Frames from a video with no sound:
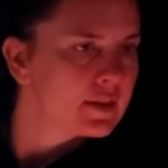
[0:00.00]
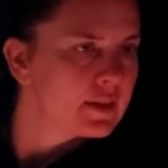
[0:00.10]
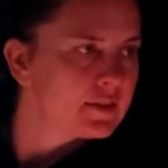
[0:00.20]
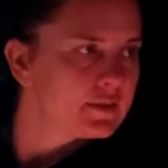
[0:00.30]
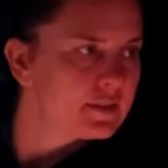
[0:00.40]

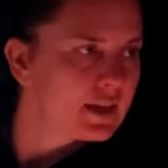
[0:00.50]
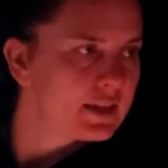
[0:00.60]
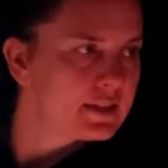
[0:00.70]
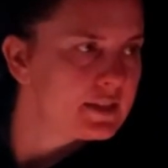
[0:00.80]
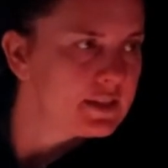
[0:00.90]
is
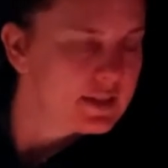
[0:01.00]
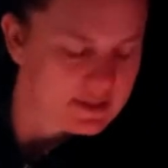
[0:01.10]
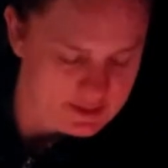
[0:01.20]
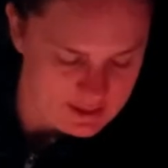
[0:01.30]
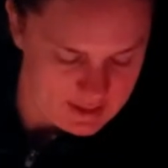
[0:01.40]

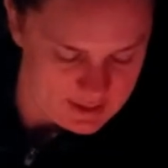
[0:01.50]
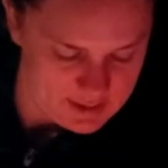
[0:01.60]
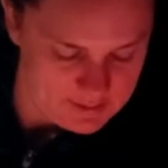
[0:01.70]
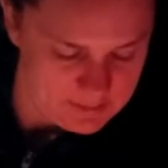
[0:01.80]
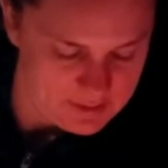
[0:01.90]

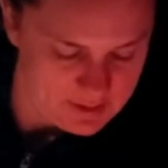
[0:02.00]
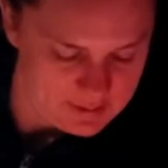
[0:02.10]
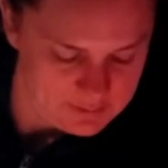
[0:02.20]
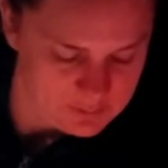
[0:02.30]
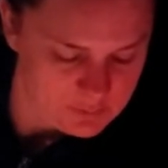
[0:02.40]
99
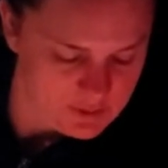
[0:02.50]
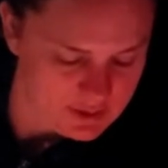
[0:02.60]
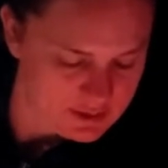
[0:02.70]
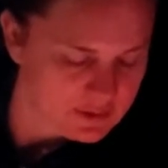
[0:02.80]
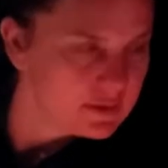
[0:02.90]
plus
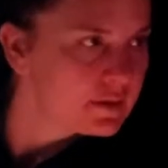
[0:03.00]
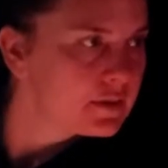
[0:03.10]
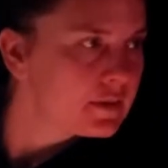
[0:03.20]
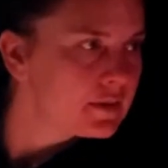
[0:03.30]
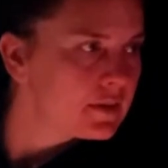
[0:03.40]
1
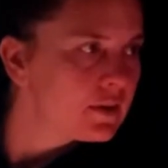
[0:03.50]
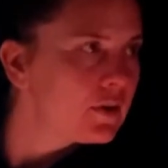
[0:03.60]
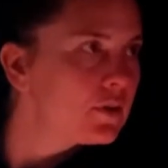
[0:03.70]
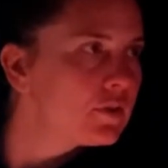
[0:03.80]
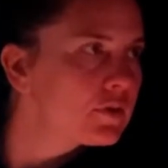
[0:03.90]

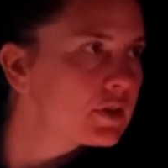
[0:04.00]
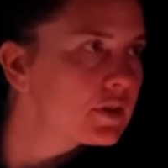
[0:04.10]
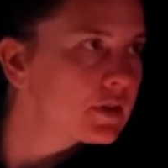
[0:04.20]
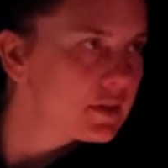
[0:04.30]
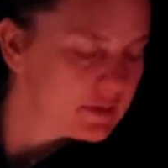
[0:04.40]

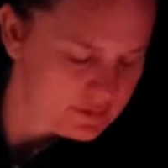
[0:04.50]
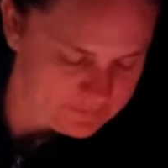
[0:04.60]
over